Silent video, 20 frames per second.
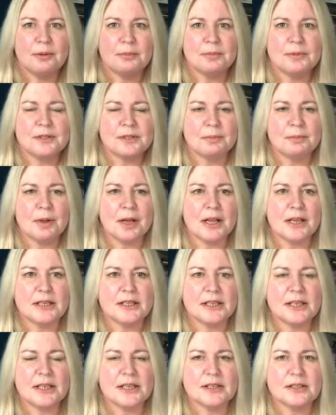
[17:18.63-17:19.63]
some
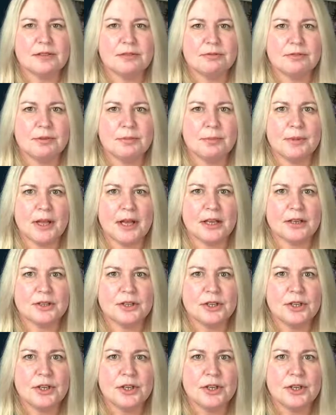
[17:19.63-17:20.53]
ideas from that.